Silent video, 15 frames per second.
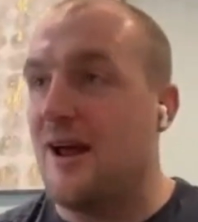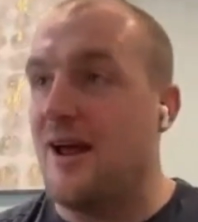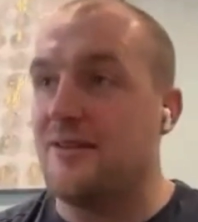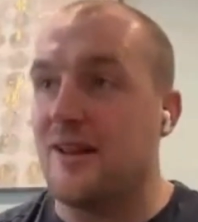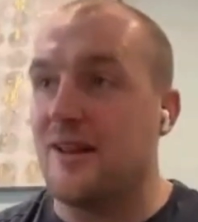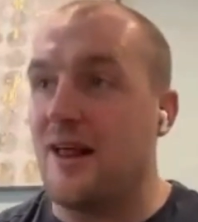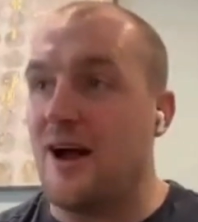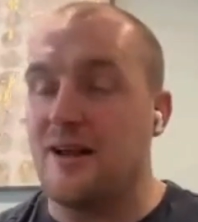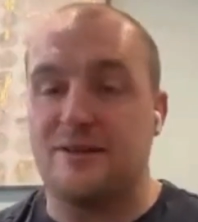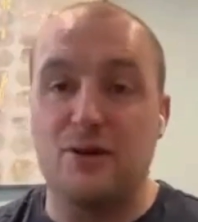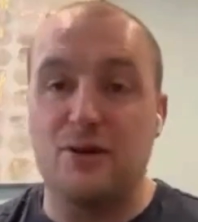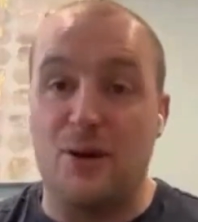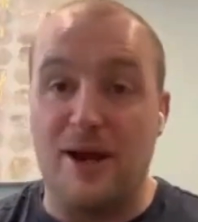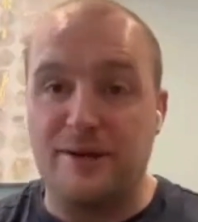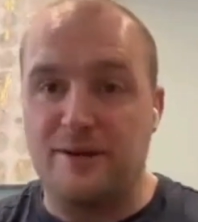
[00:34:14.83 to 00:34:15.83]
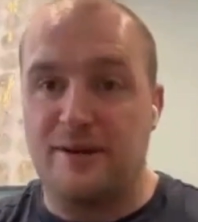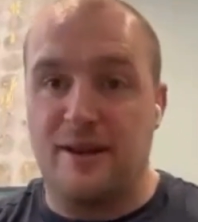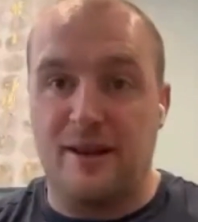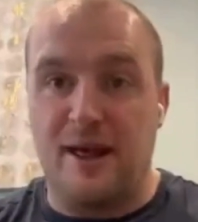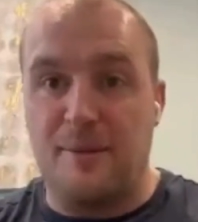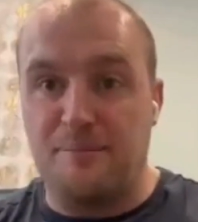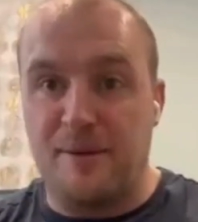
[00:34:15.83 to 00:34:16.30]
And they're like, end of the
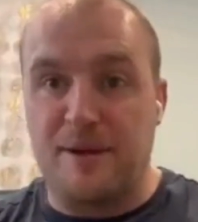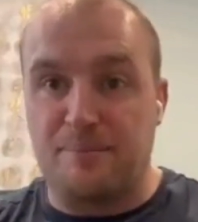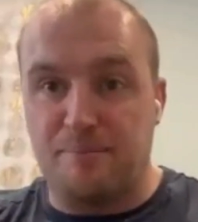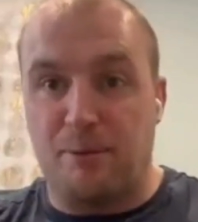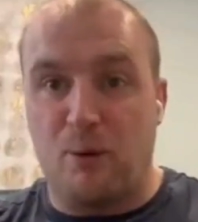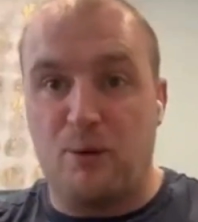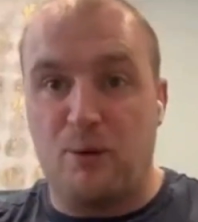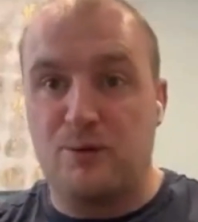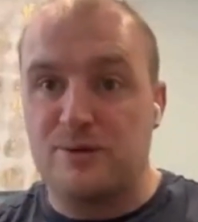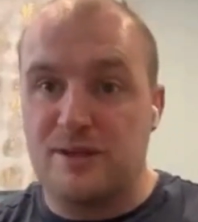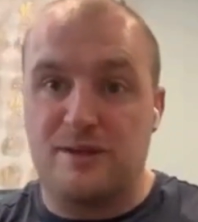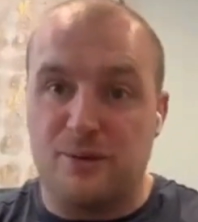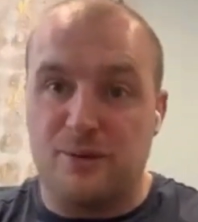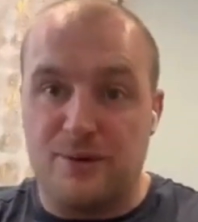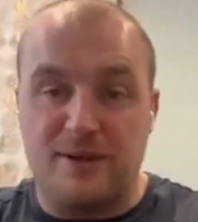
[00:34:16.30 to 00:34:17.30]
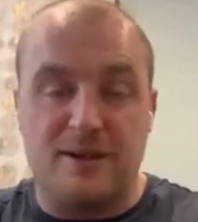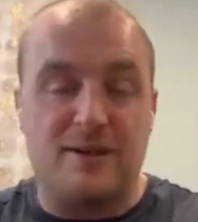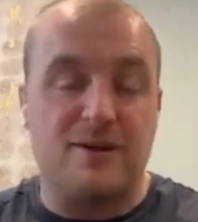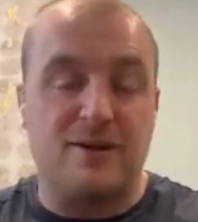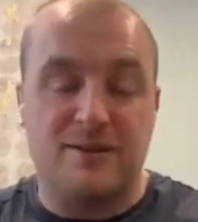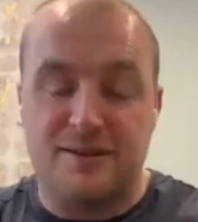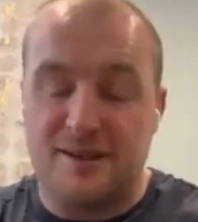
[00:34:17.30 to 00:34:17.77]
day, like big bulls, when you
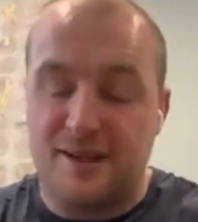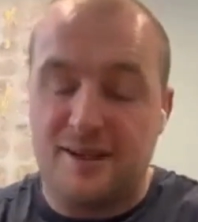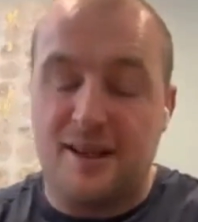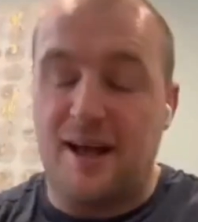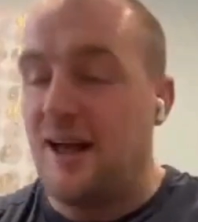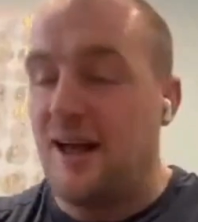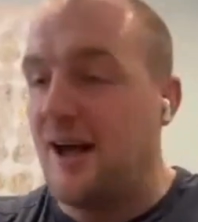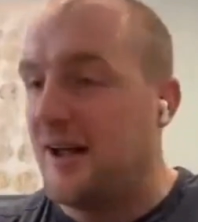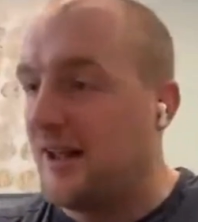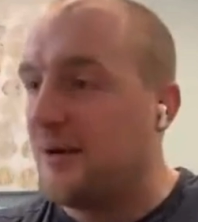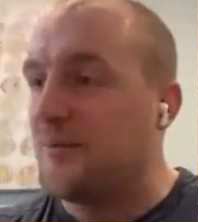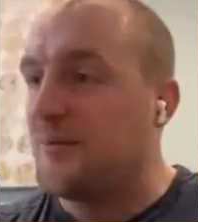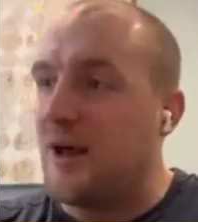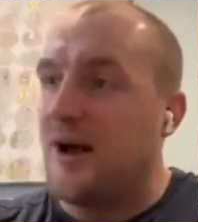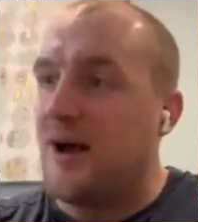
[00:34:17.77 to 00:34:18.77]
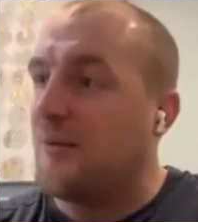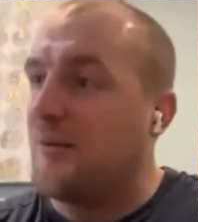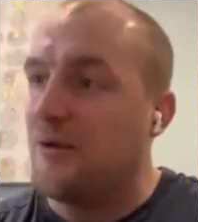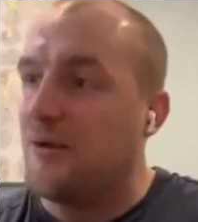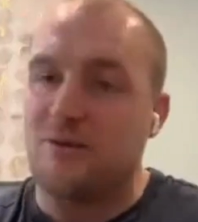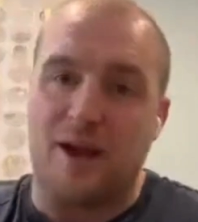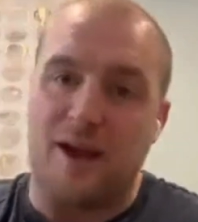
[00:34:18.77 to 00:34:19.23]
go, you see like that. And I'm like, I'm
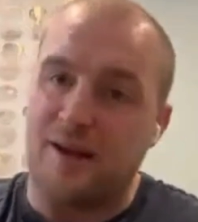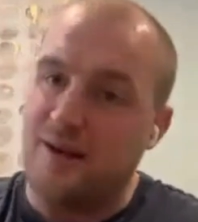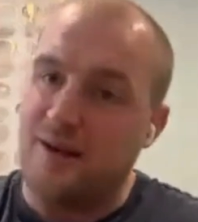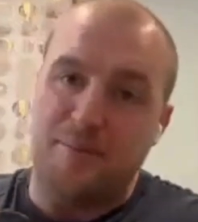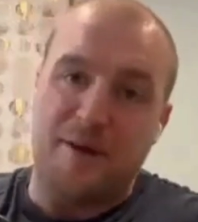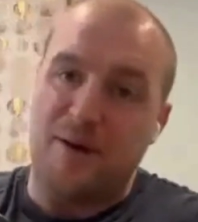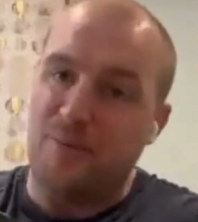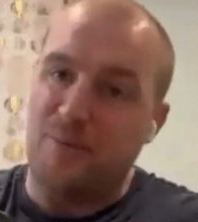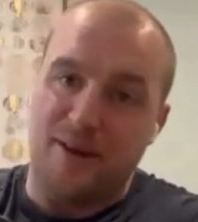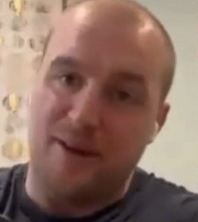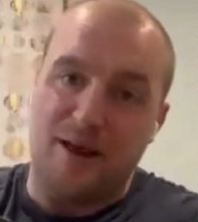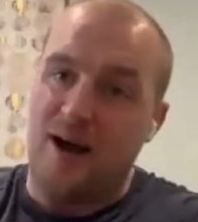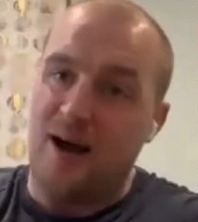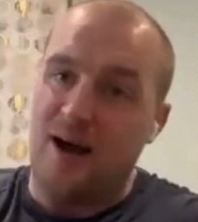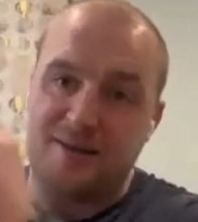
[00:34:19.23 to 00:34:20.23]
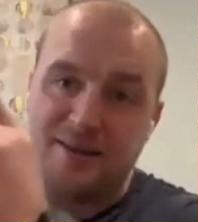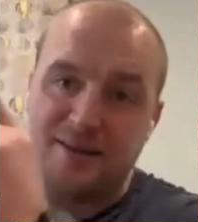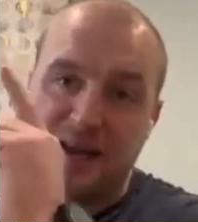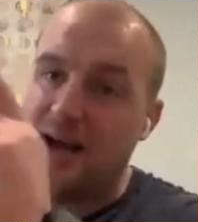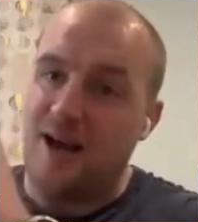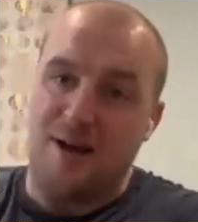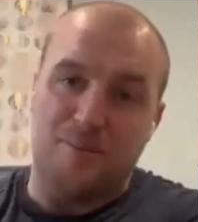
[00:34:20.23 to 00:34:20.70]
not getting in a pen with that. I
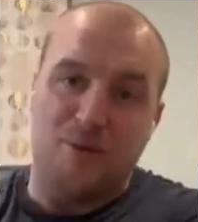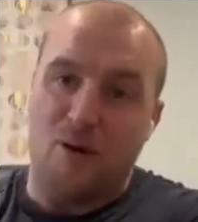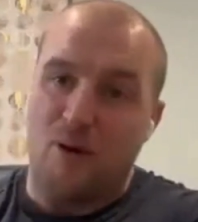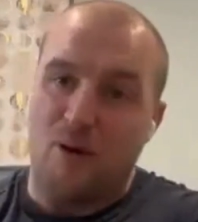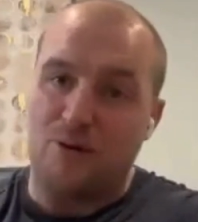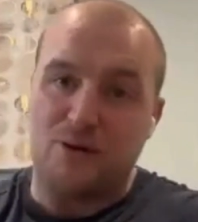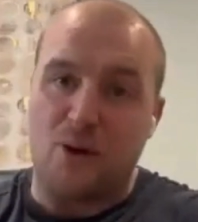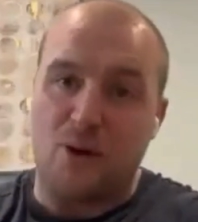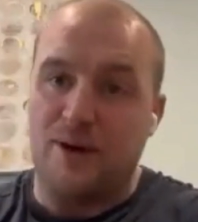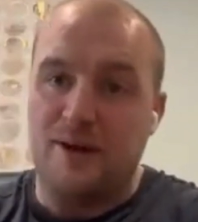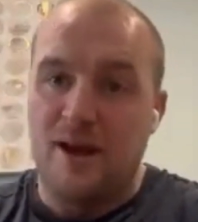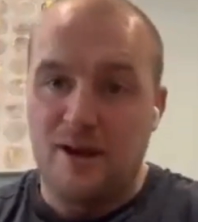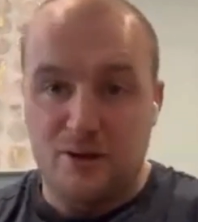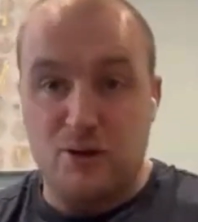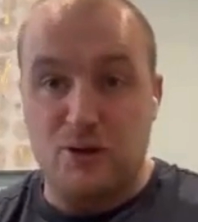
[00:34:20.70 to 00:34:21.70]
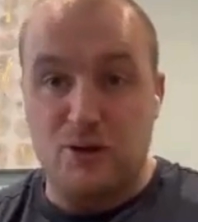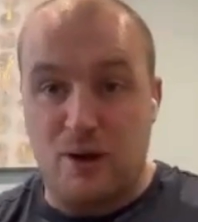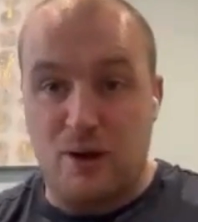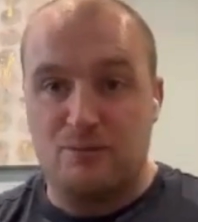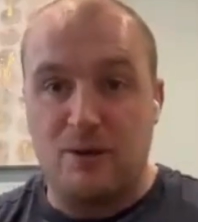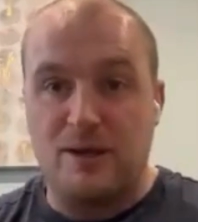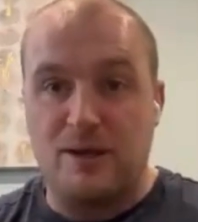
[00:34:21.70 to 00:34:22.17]
said, I'm not going. Because
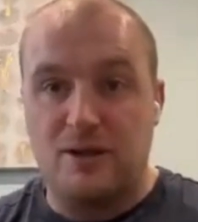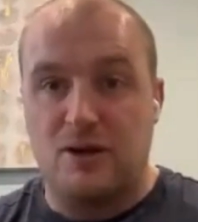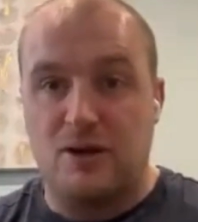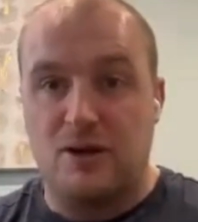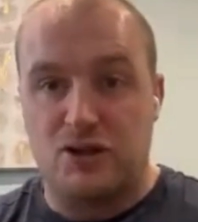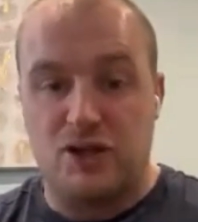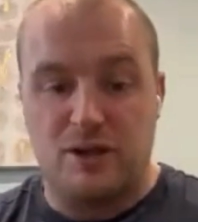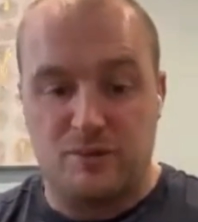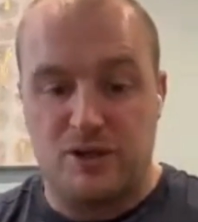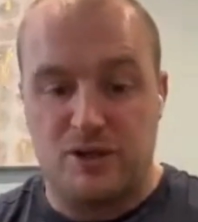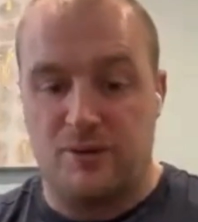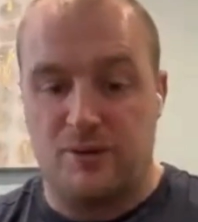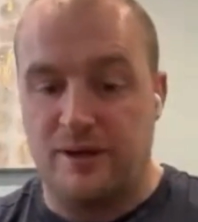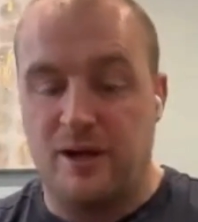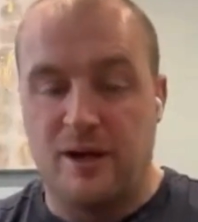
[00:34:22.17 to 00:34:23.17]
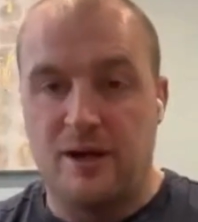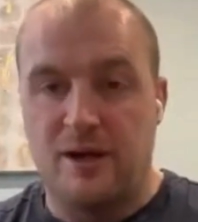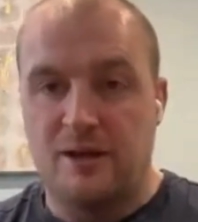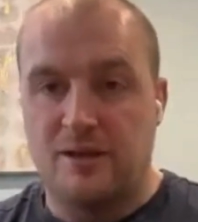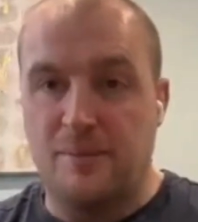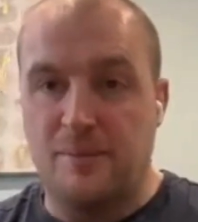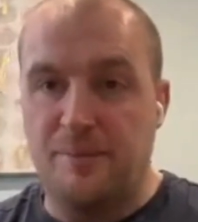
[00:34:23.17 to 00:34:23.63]
when you go sheep shearing,
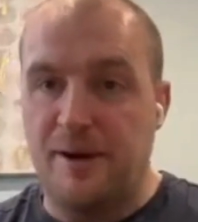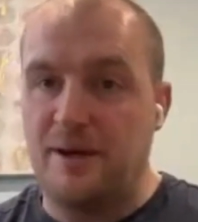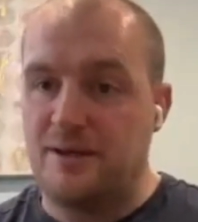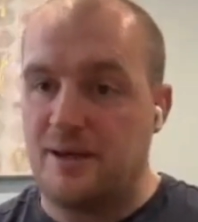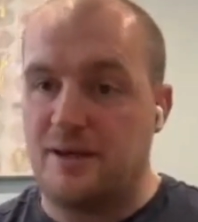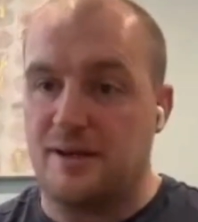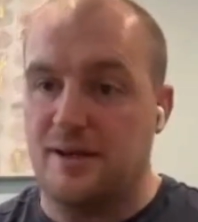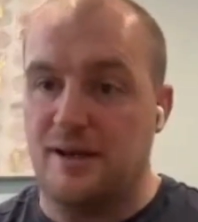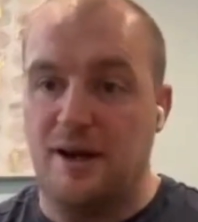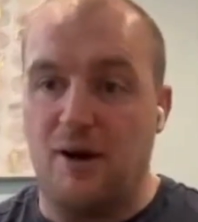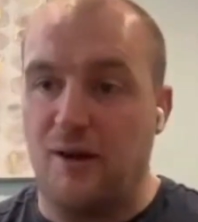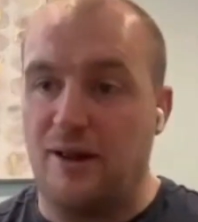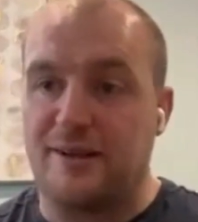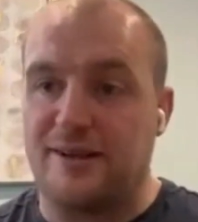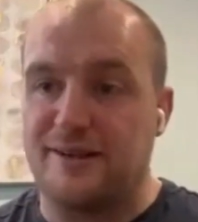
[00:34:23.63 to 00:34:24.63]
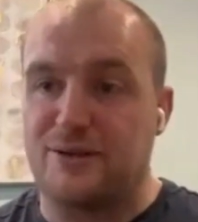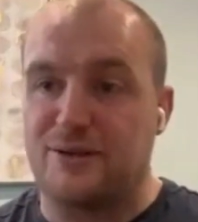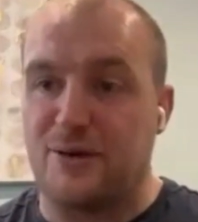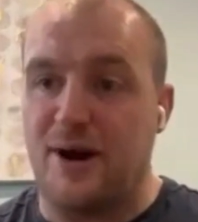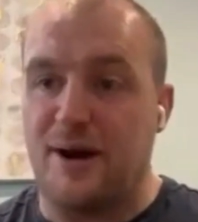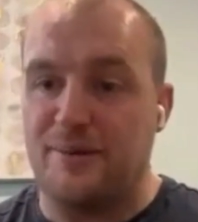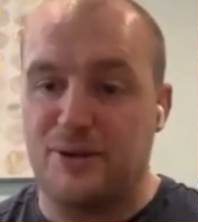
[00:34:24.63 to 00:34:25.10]
you basically, all I can
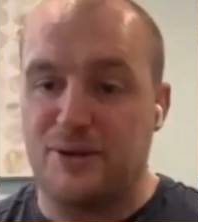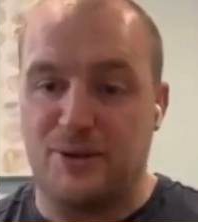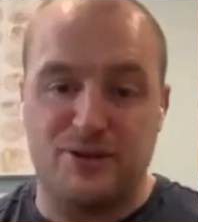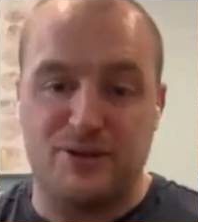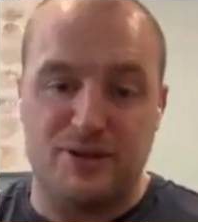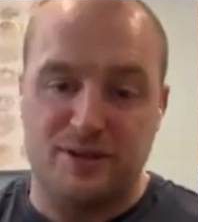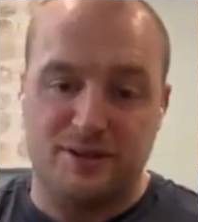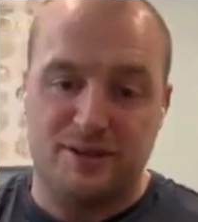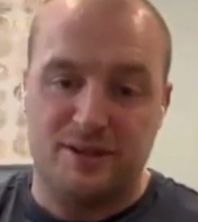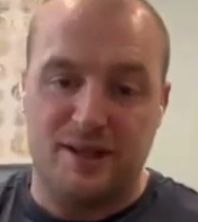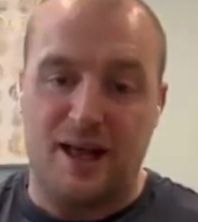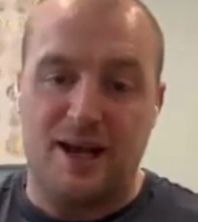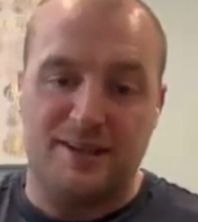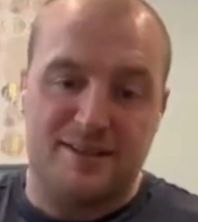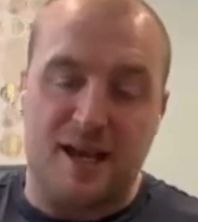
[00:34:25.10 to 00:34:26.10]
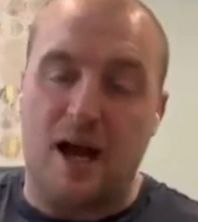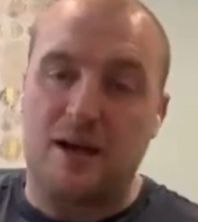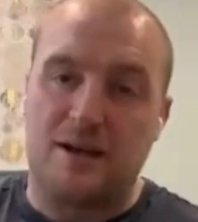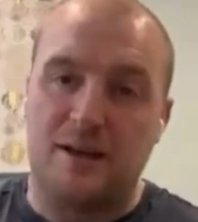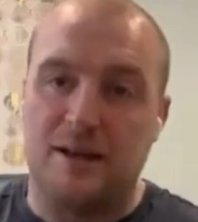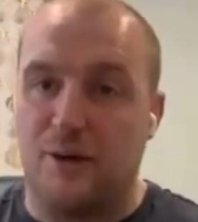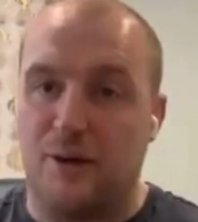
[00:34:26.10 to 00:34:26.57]
describe it to you is you like
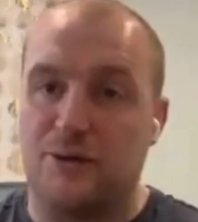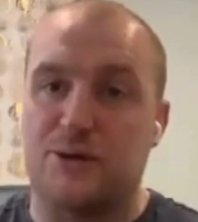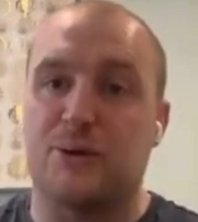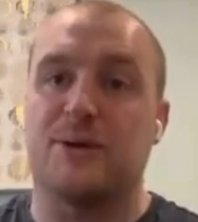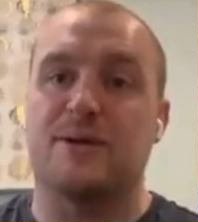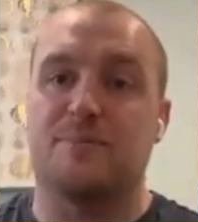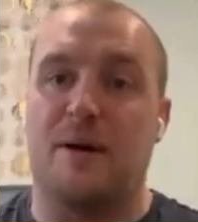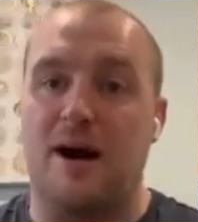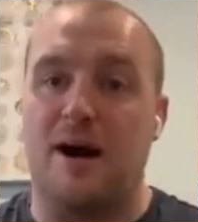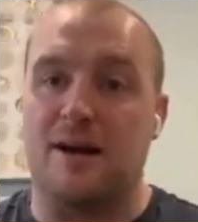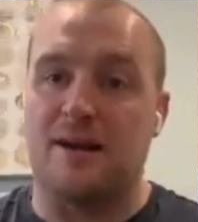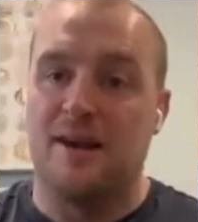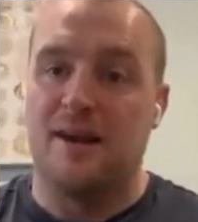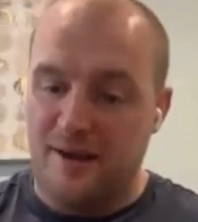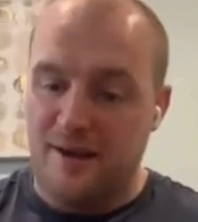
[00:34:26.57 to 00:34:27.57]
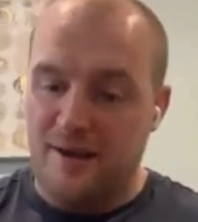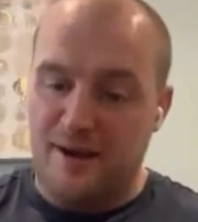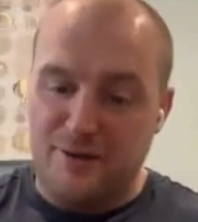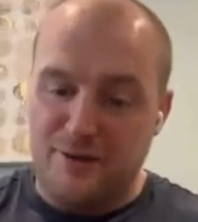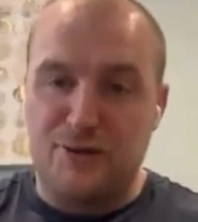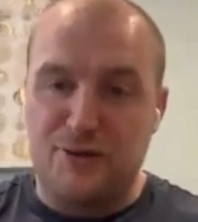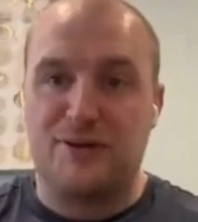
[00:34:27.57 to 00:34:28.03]
tackle it onto its back
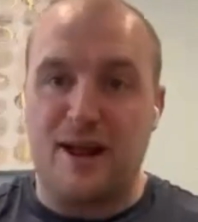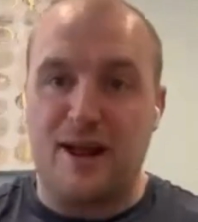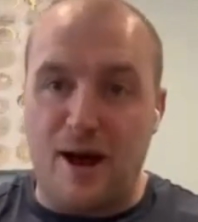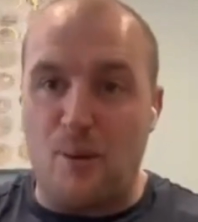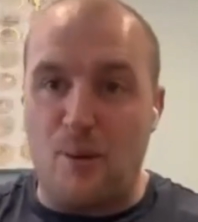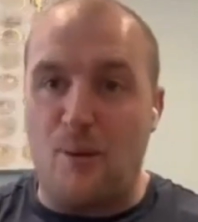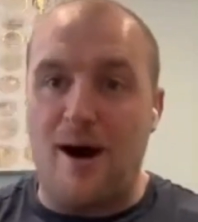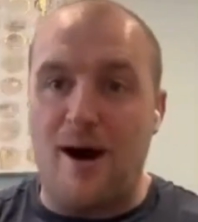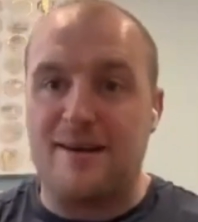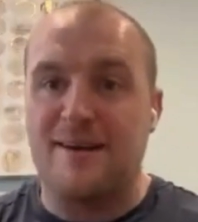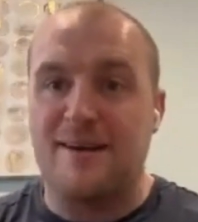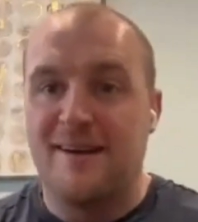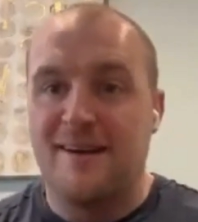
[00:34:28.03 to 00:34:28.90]
and just start whack.